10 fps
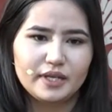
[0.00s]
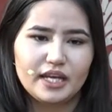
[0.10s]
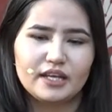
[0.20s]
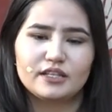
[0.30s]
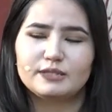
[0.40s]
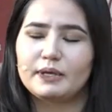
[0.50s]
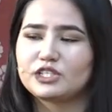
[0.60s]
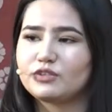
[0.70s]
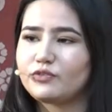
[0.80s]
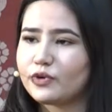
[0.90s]

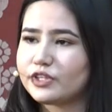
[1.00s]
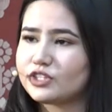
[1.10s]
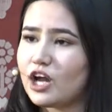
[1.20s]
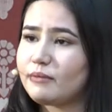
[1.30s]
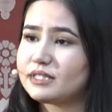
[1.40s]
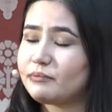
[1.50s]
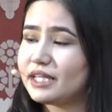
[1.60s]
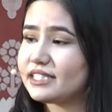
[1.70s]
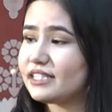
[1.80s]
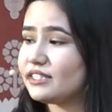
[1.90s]
especially for the jobs that may
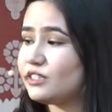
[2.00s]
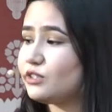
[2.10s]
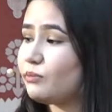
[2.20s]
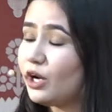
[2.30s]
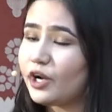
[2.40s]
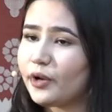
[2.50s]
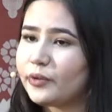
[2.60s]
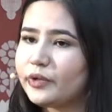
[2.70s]
exist tomorrow?